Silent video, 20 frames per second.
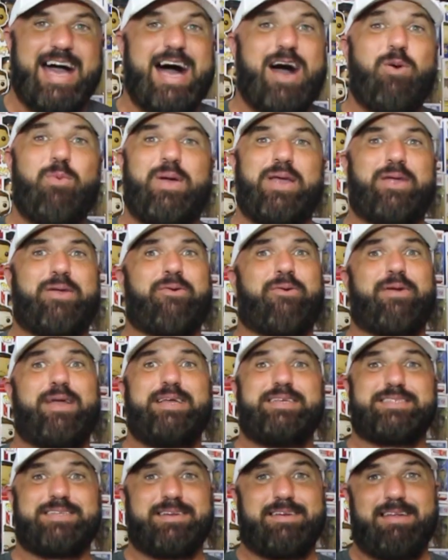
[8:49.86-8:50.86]
I went
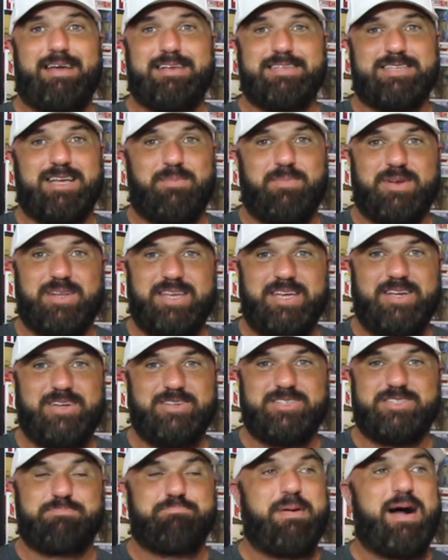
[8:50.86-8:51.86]
crazy the last couple of
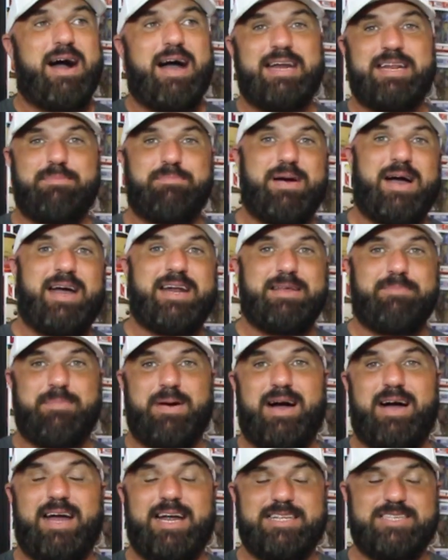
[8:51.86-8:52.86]
years, just buying and buying and
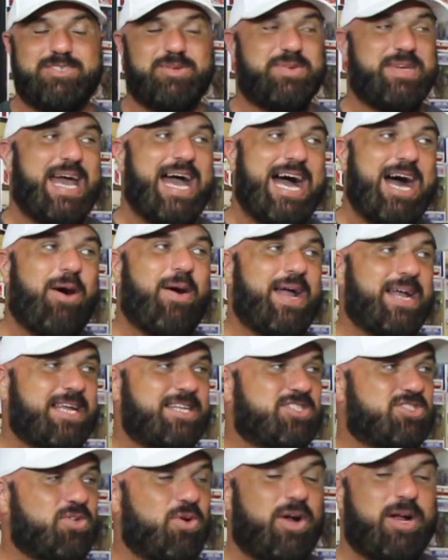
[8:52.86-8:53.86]
buying. So now I
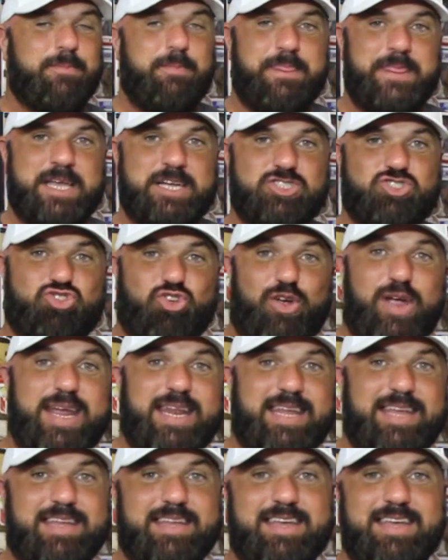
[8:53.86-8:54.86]
can start
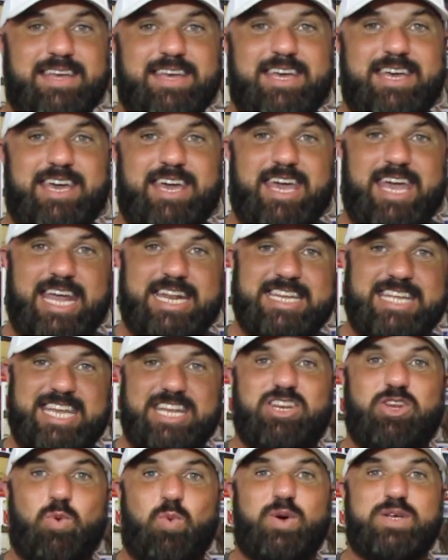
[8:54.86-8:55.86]
trading and
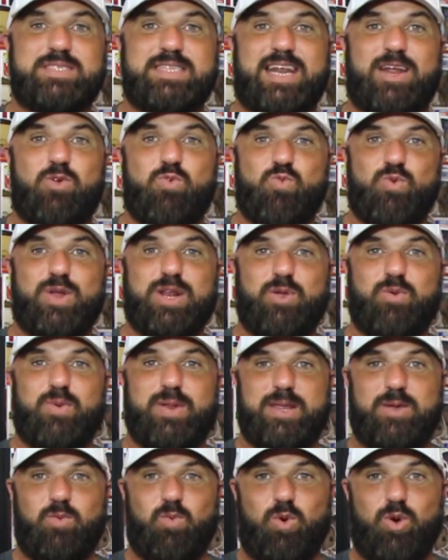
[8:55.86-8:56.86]
getting the ones that I really,
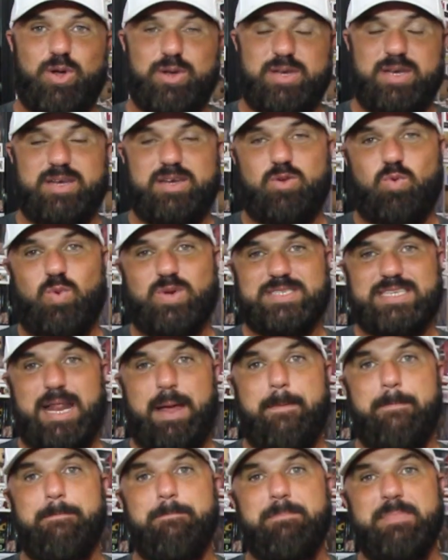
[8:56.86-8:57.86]
really want, the ones that
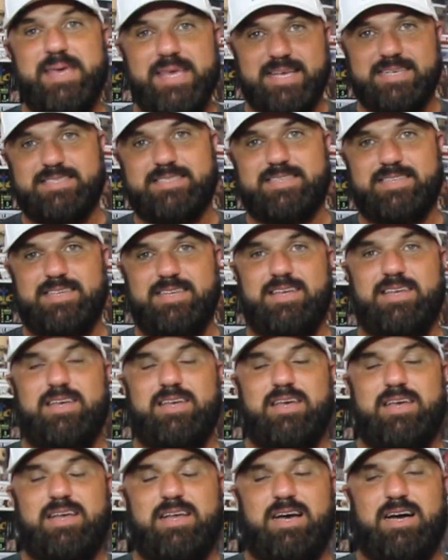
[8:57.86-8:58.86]
I missed
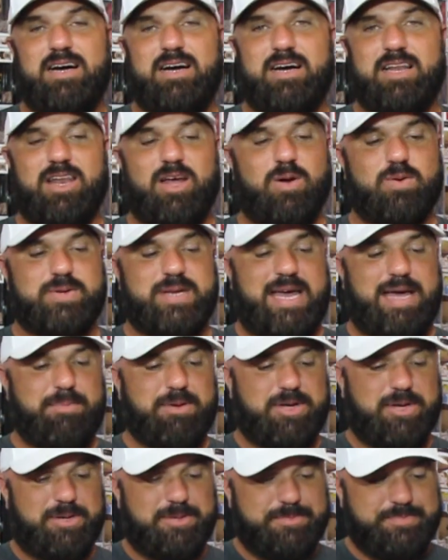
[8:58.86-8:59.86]
uh, a long
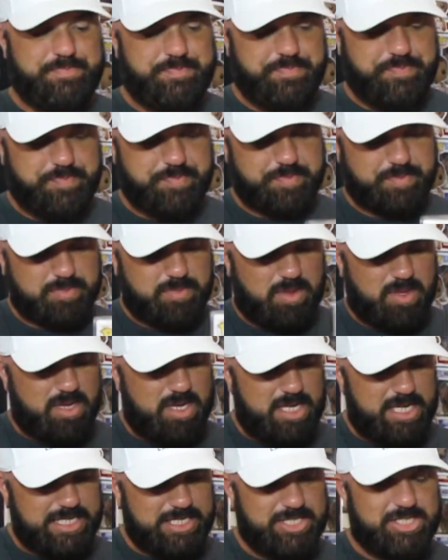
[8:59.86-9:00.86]
time ago.
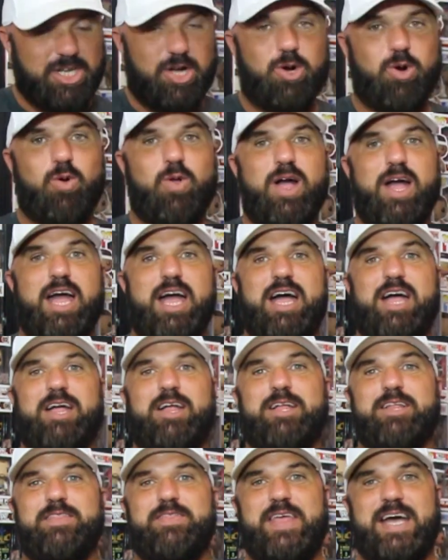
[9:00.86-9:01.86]
So
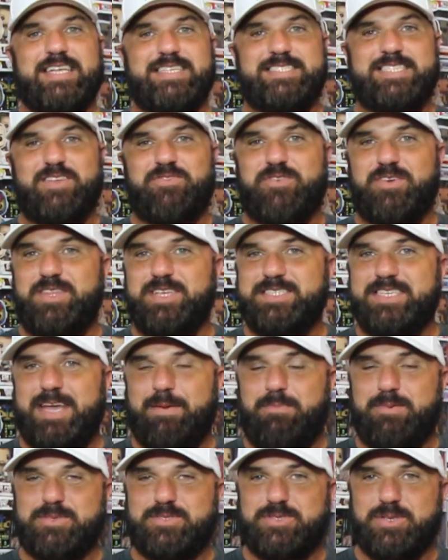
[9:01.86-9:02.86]
that's it for this
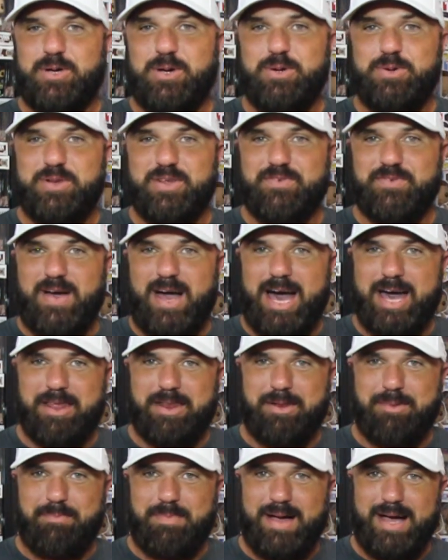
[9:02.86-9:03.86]
episode of
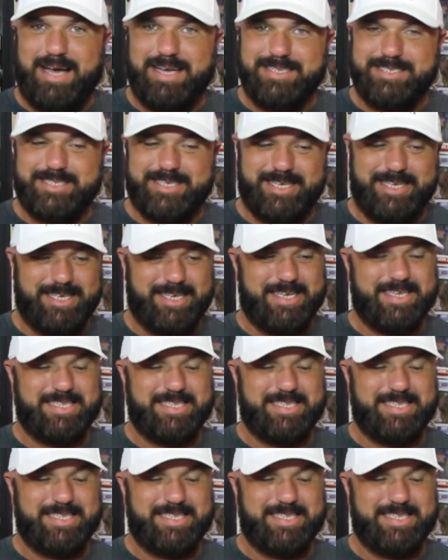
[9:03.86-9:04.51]
Out of the Box.